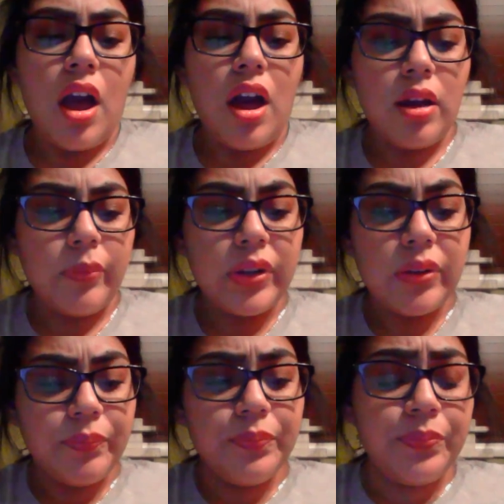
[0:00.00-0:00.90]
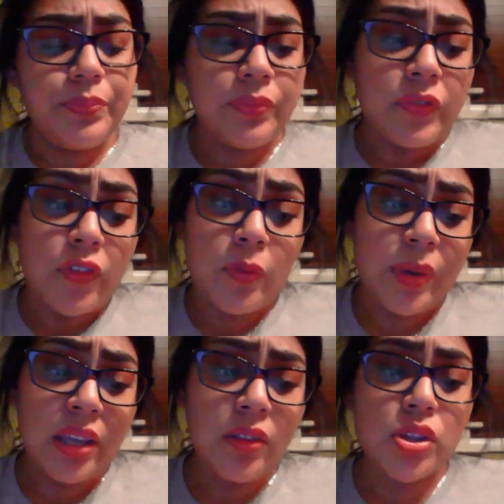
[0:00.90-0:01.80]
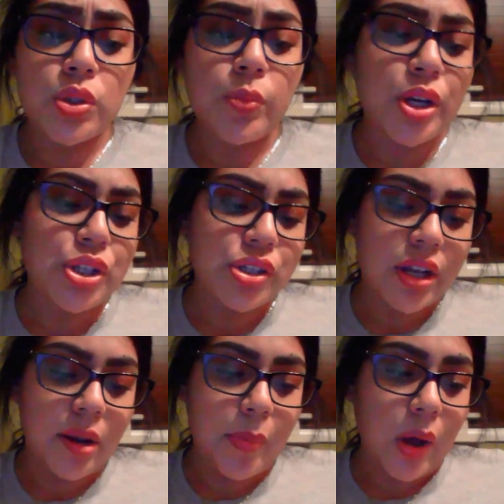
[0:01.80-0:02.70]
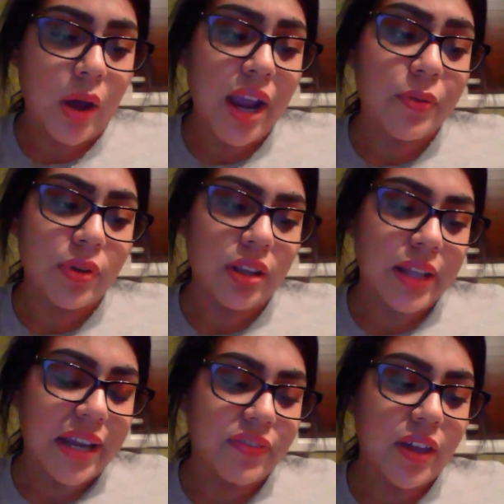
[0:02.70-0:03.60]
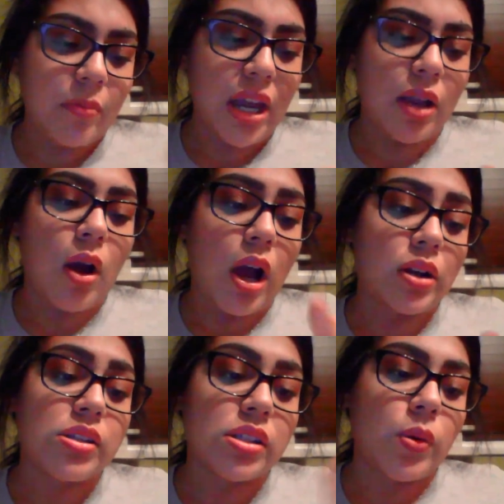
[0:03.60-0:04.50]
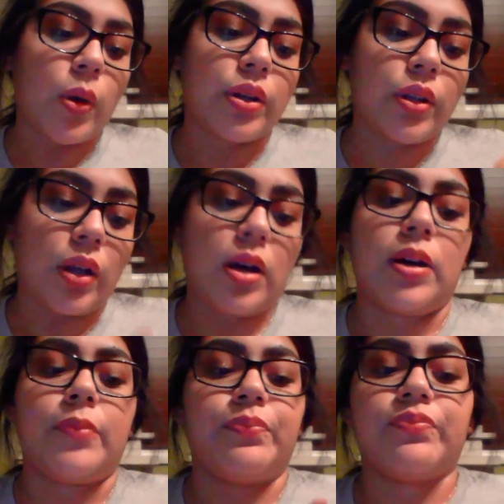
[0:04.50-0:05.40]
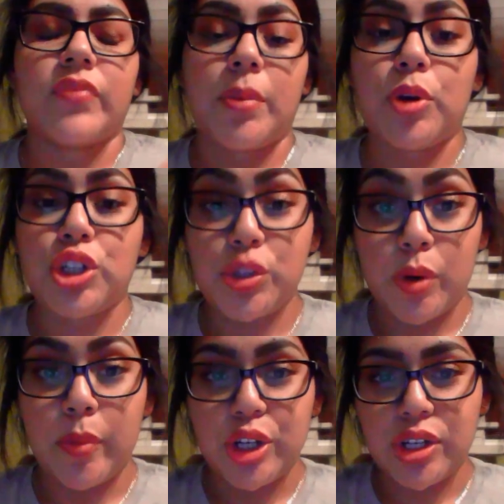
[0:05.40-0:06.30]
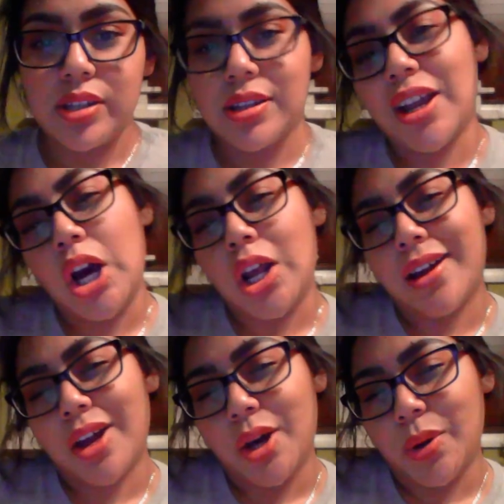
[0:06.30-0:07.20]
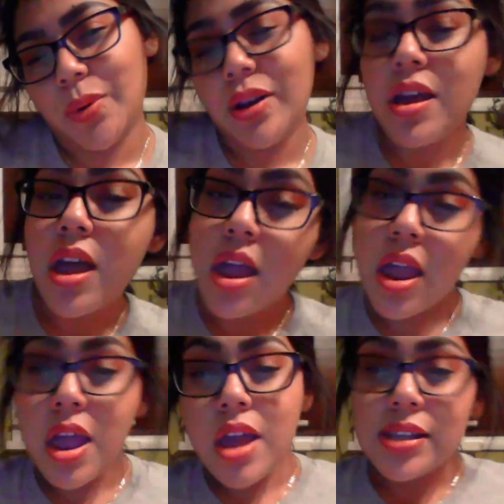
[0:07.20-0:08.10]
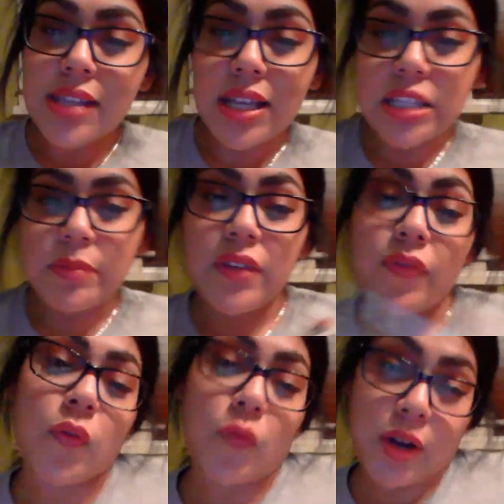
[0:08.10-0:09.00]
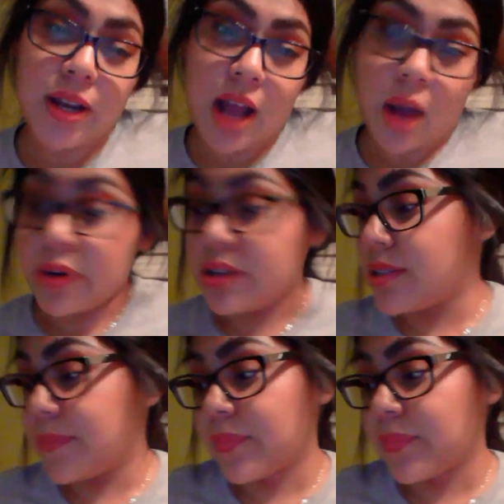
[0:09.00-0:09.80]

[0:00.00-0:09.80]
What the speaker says: But for being the two brushes that I bought, I really like them. I honestly want to purchase more brushes because I got a code sent to me for 48 hours.